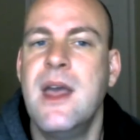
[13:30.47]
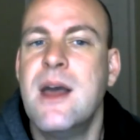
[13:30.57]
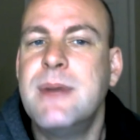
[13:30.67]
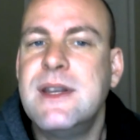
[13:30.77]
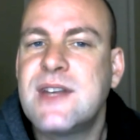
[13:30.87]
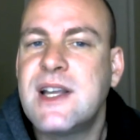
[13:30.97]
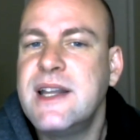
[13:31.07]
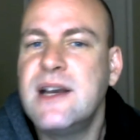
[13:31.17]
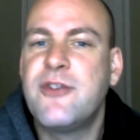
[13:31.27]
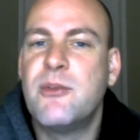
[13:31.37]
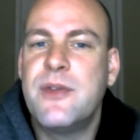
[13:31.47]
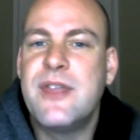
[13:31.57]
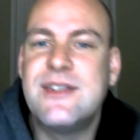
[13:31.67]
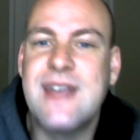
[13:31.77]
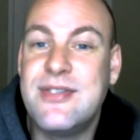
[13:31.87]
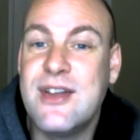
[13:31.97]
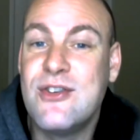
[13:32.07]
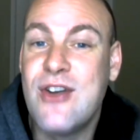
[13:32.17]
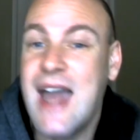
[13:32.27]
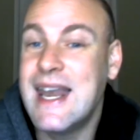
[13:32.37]
But it's clear from what they say, they're
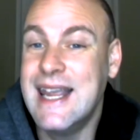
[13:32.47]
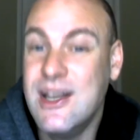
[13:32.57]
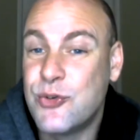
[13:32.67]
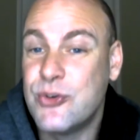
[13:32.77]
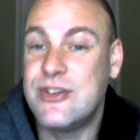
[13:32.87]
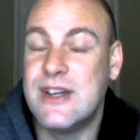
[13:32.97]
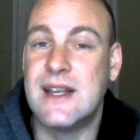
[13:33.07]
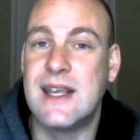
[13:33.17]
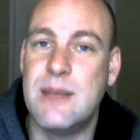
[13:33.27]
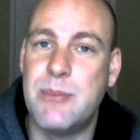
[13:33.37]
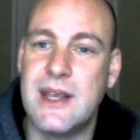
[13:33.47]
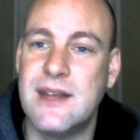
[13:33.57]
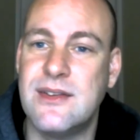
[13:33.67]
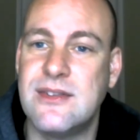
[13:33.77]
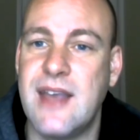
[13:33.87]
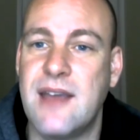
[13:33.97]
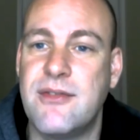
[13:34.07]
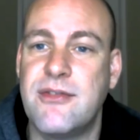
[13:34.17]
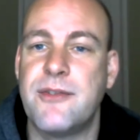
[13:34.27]
not interested in keeping kids safe.